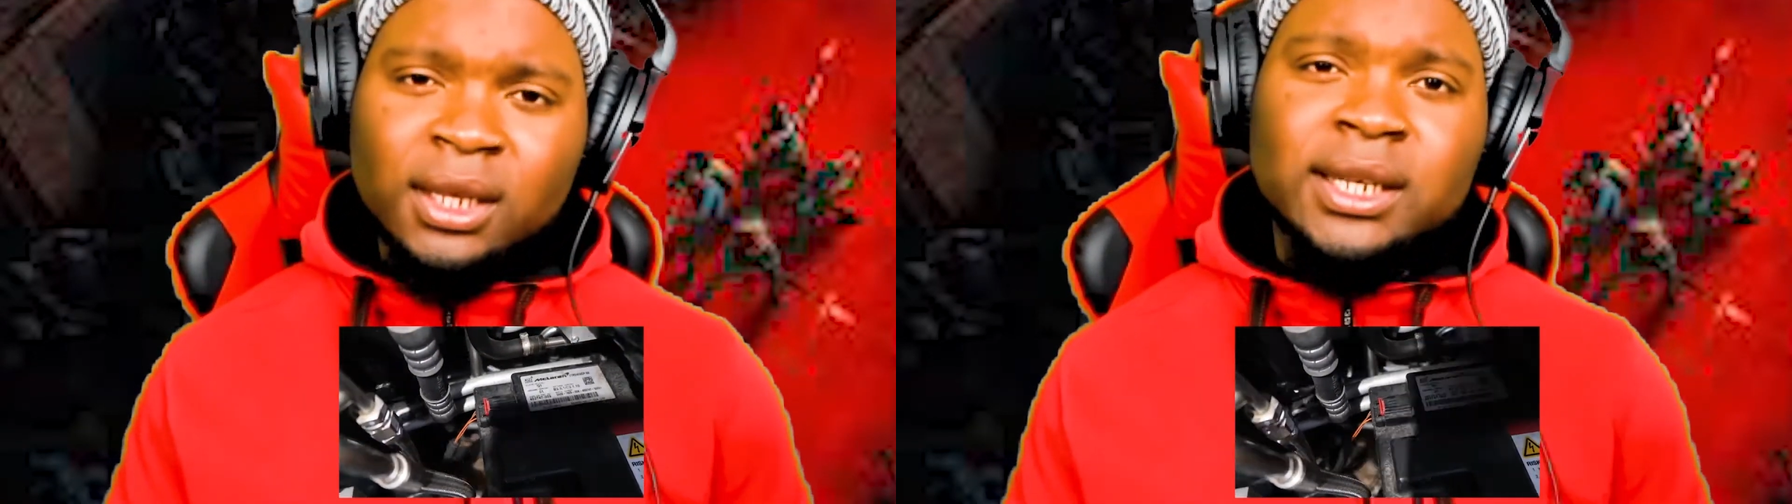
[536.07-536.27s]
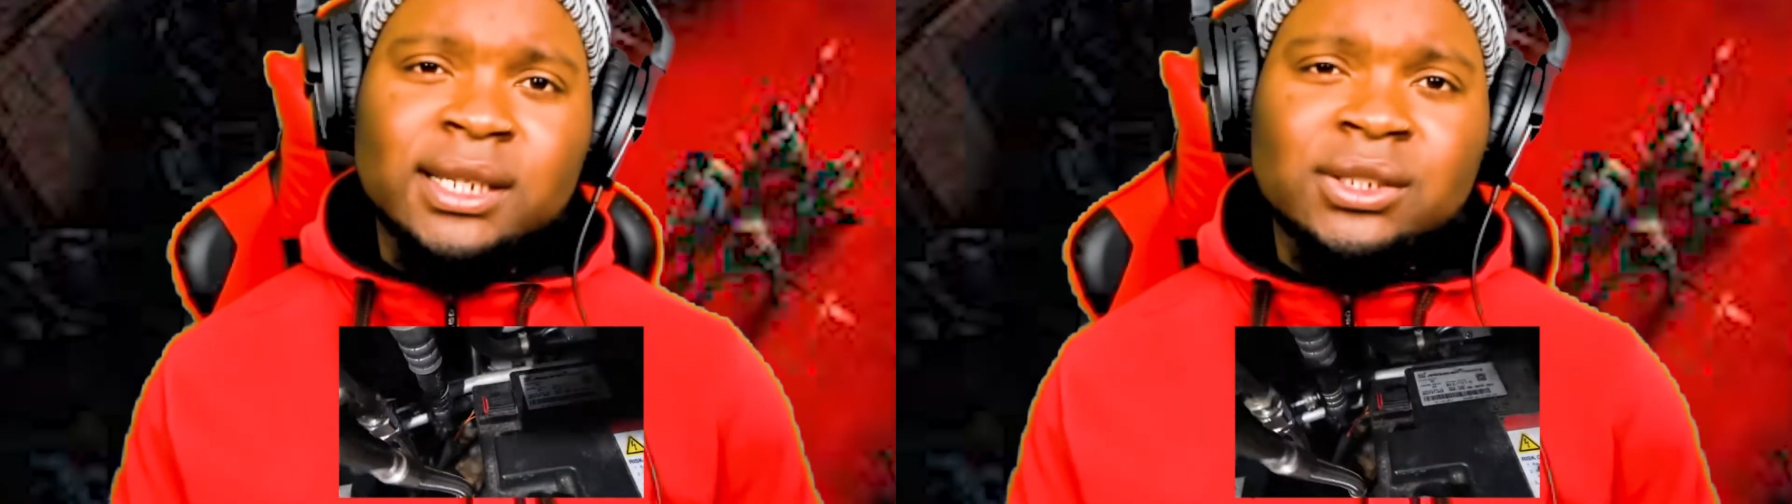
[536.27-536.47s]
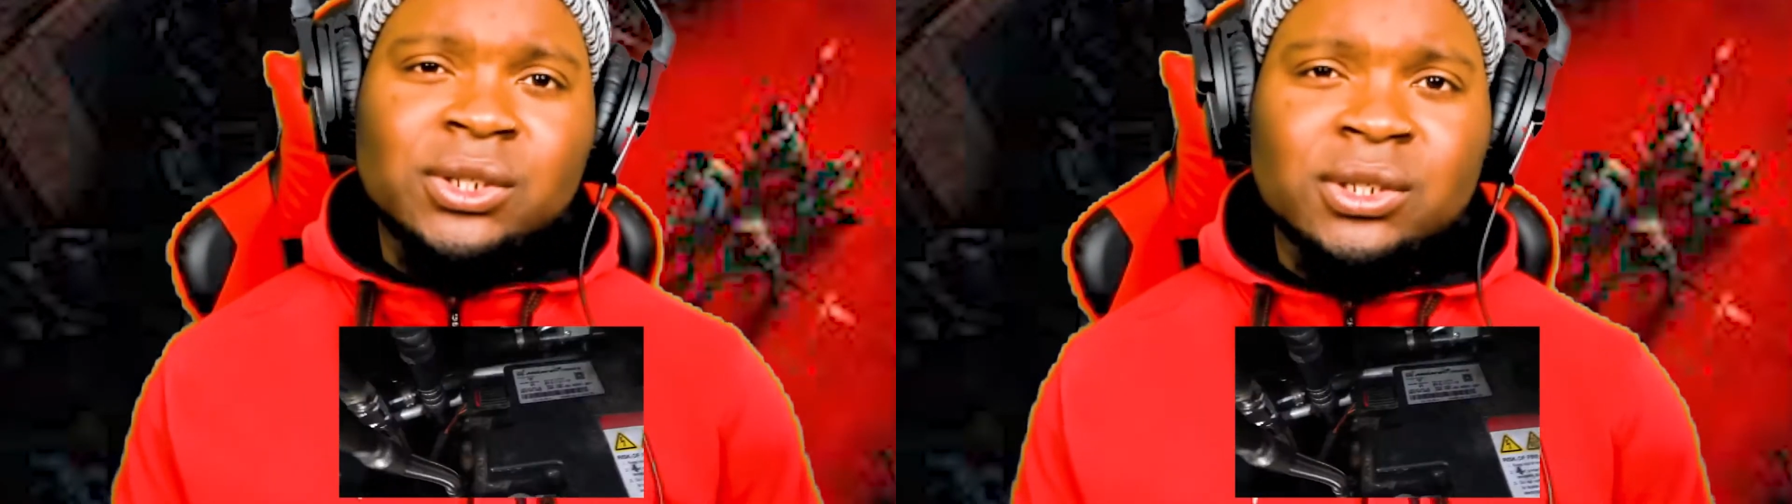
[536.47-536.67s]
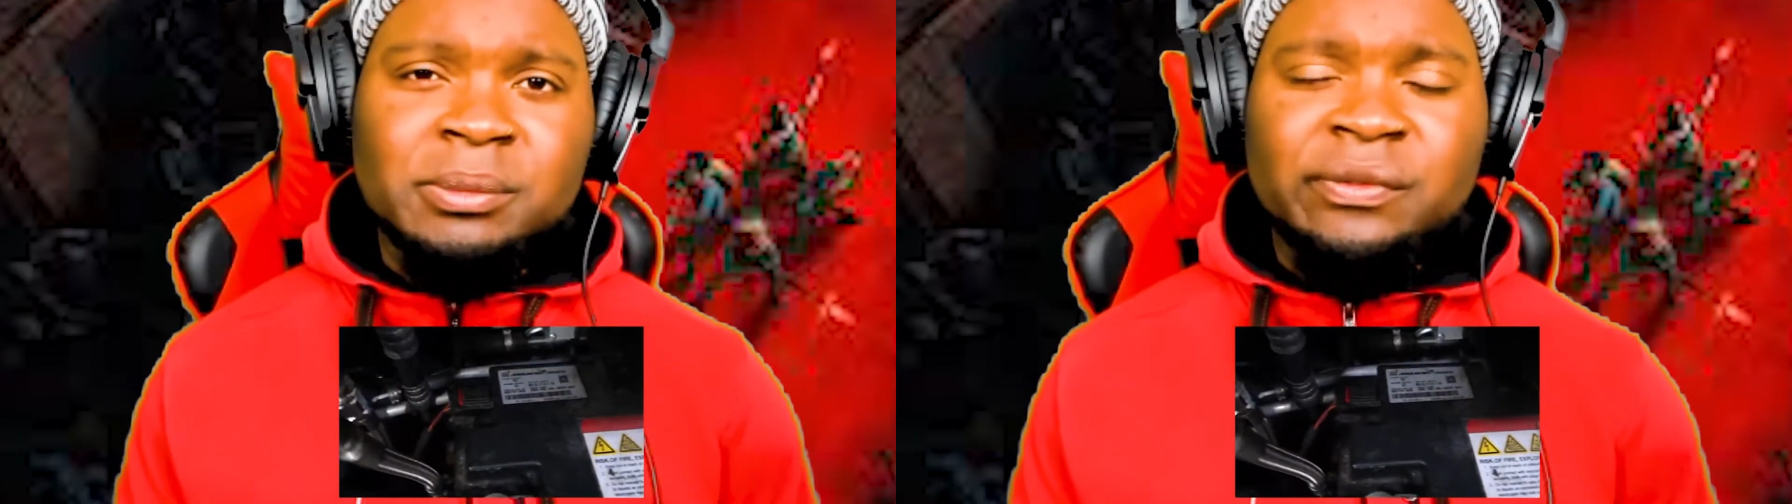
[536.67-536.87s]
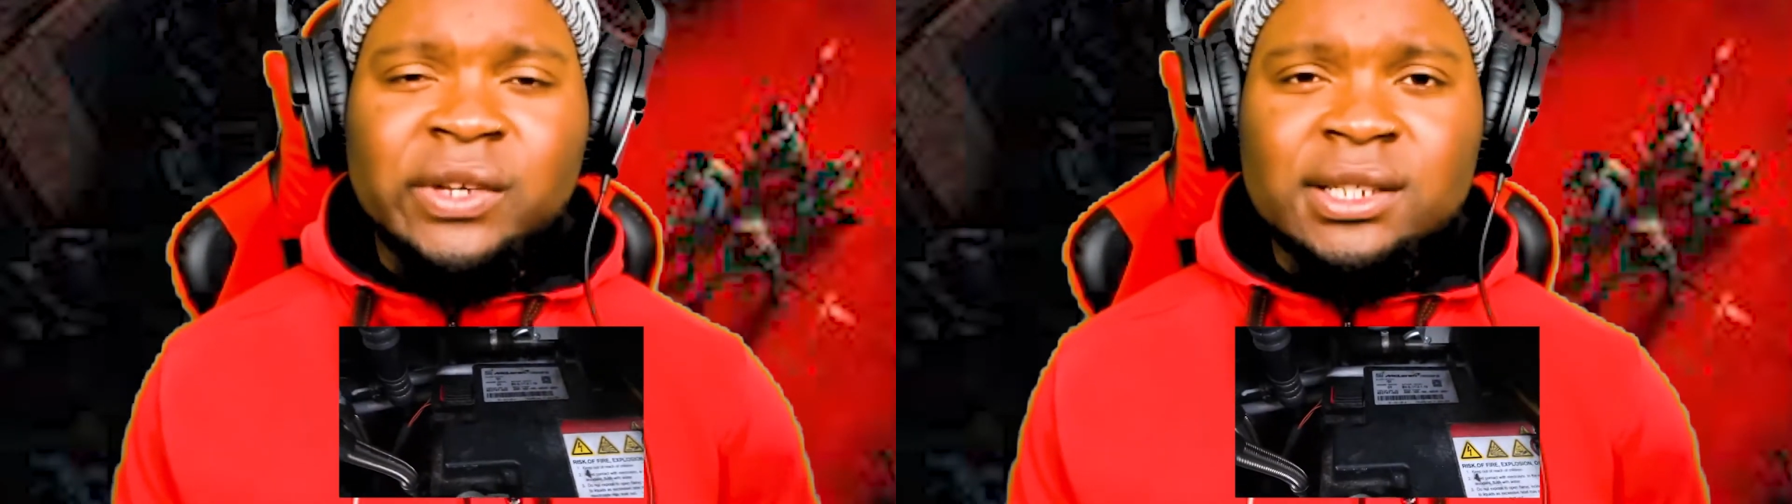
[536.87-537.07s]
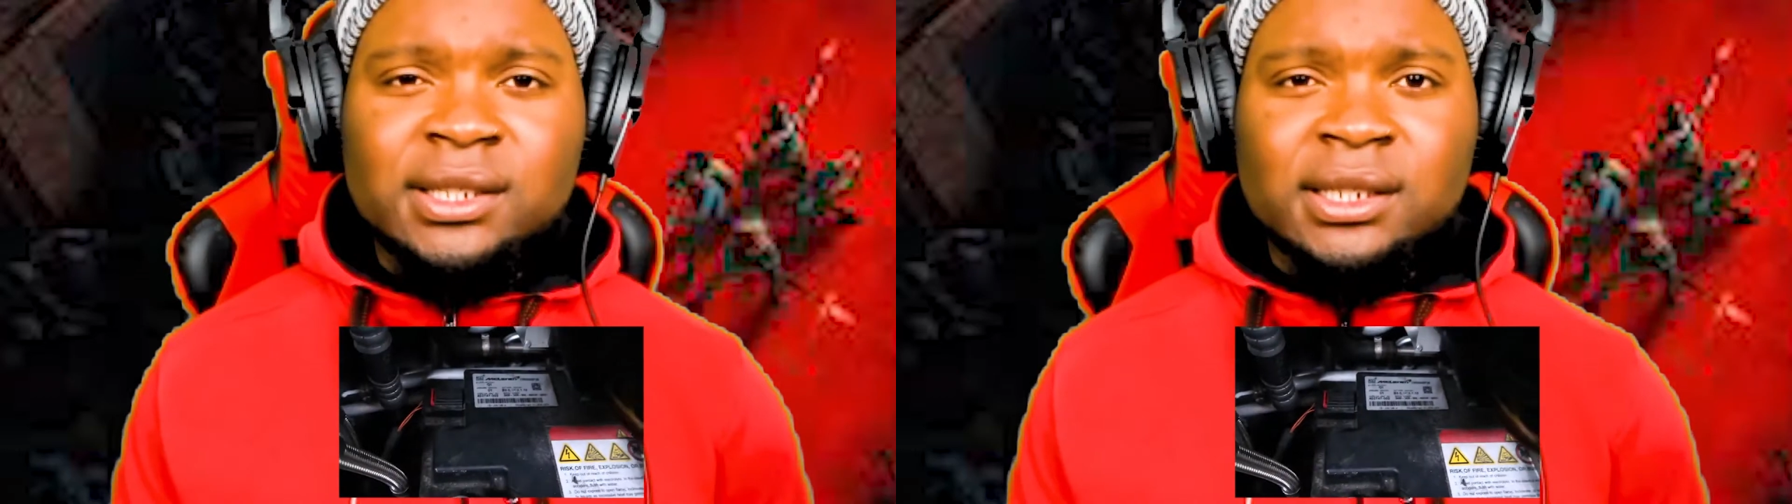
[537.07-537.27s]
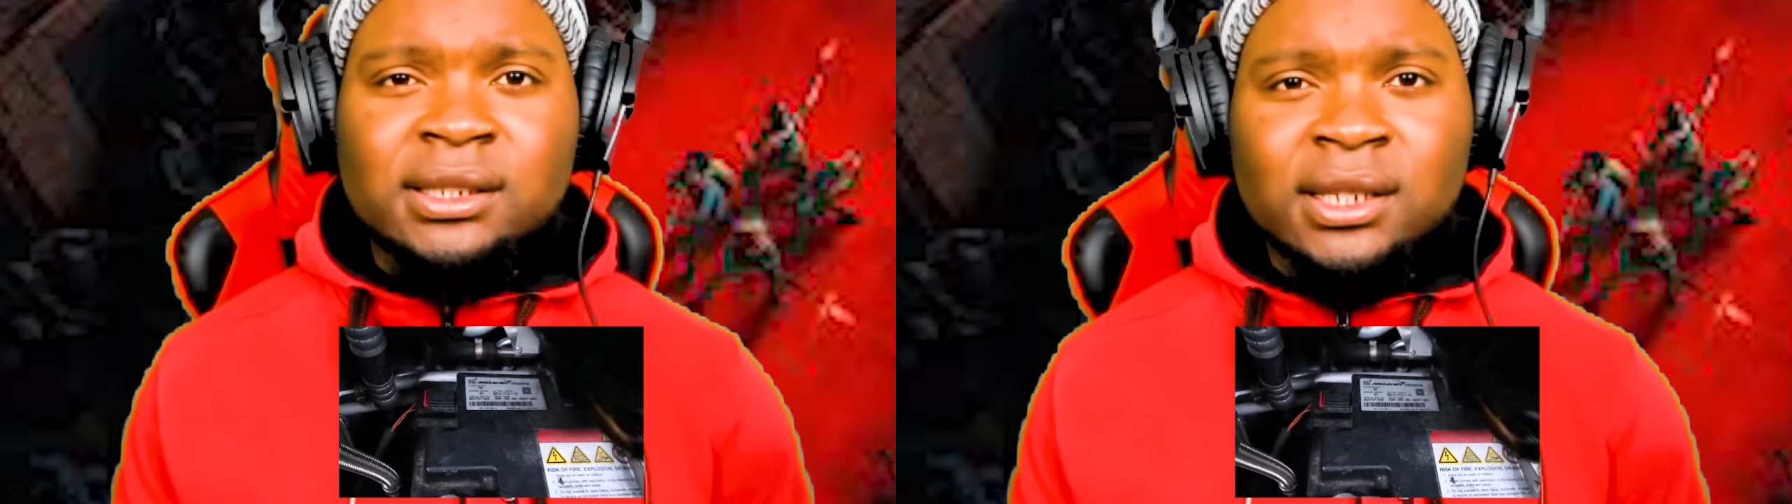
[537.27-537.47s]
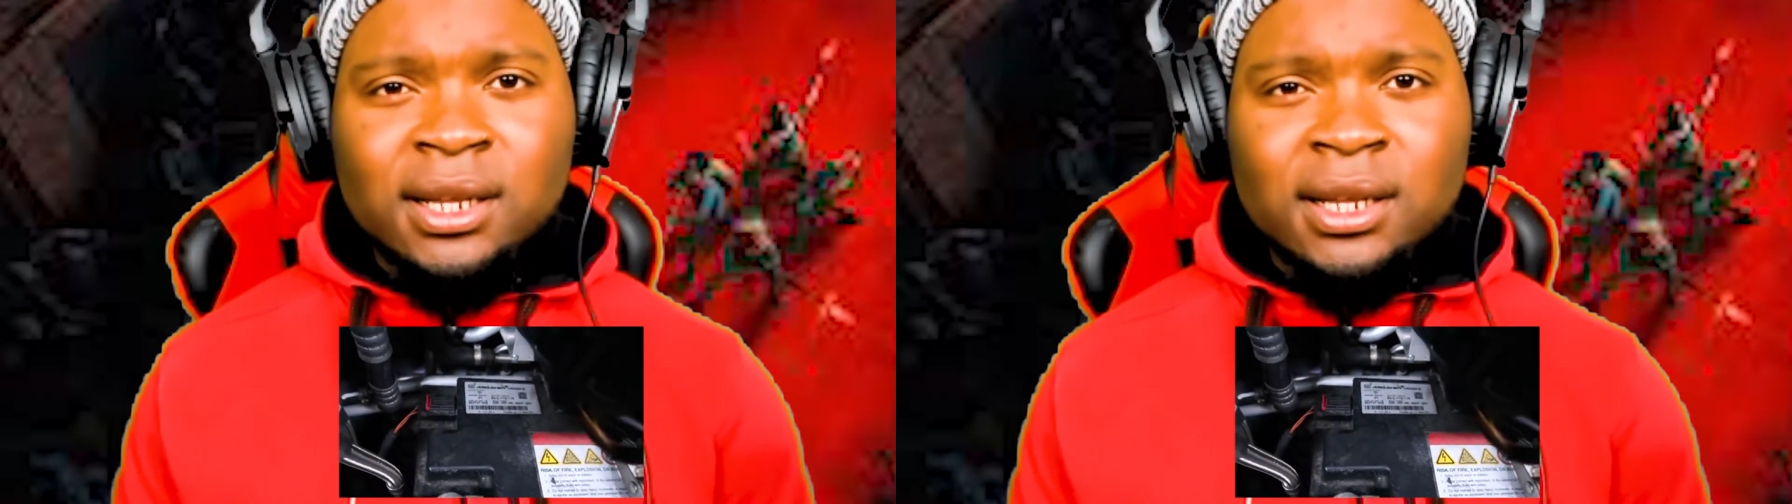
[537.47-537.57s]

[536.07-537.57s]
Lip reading: that you're gonna be facing,